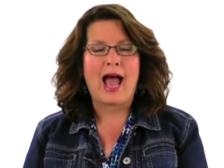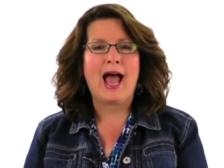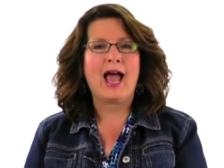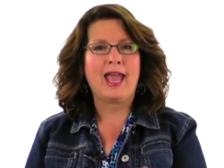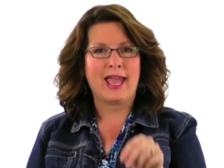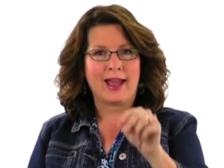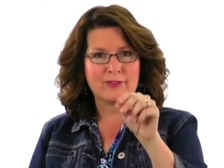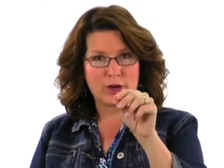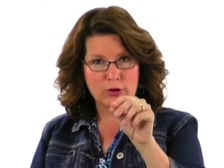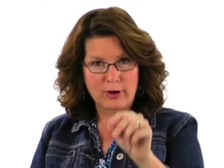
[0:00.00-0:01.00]
I
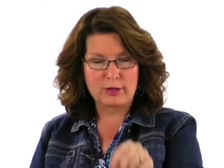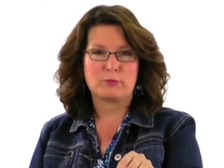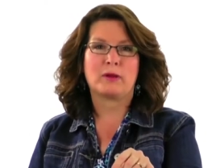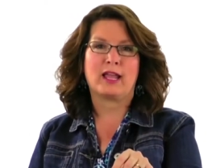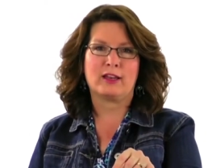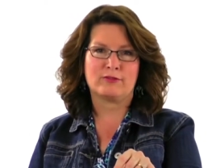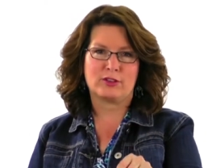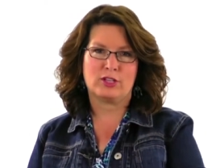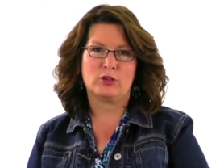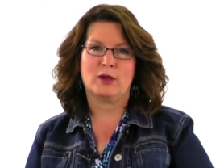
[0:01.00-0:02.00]
have a greater plan
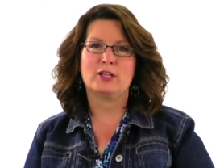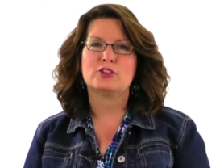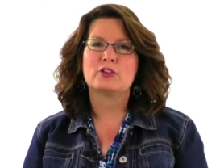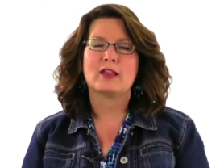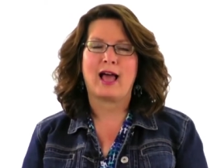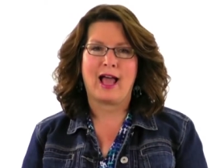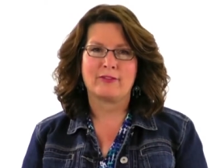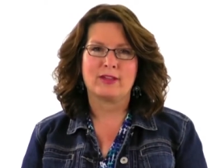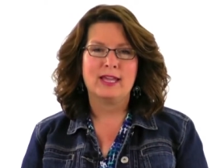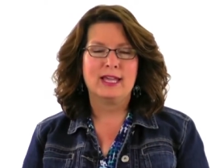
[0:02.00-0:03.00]
for you, and your
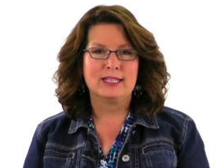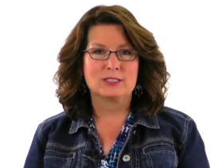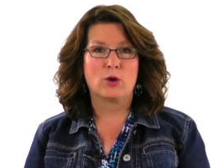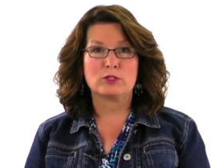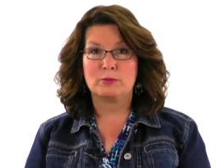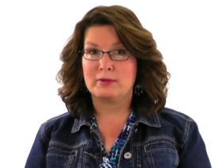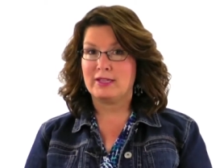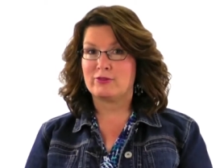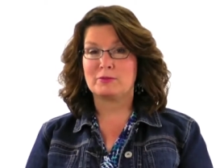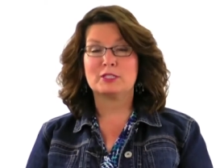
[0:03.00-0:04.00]
life is going to
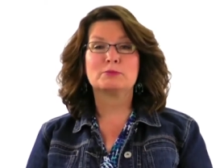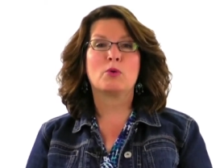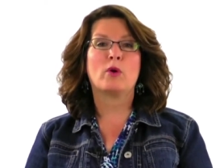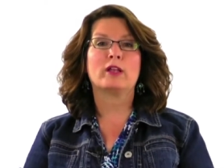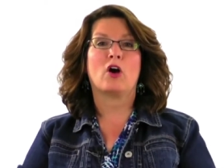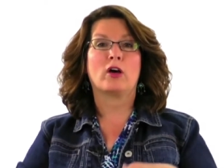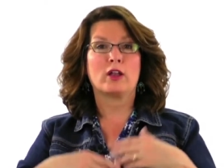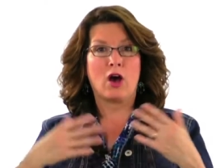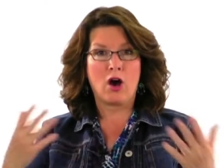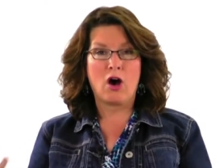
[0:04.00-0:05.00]
be from this point
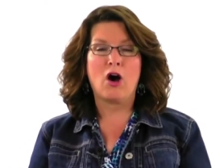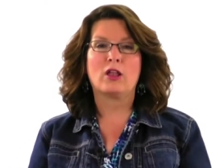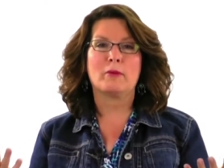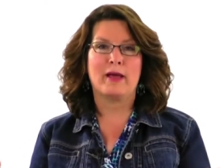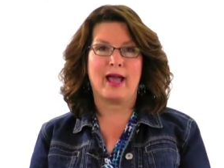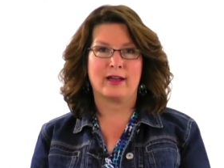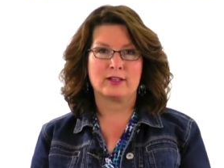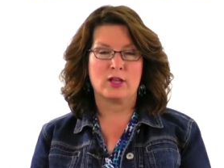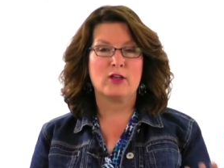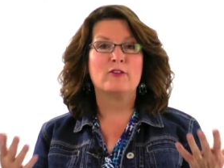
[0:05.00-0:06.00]
on all
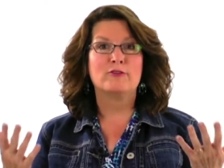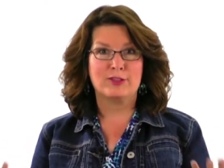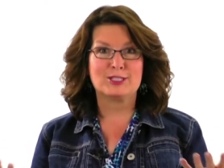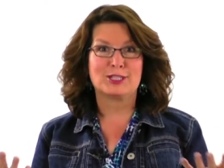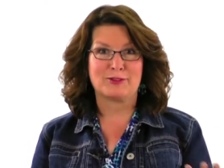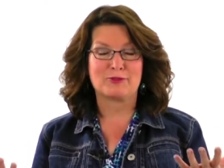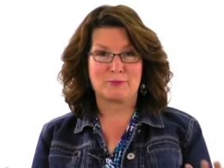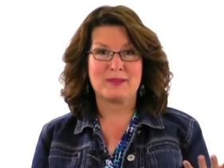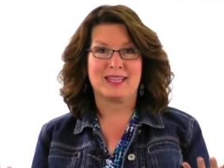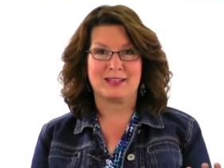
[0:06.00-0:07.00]
about fishing
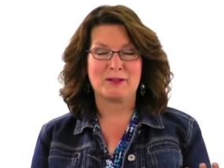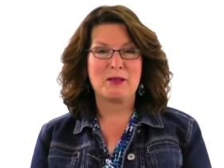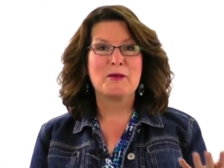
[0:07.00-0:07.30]
for men,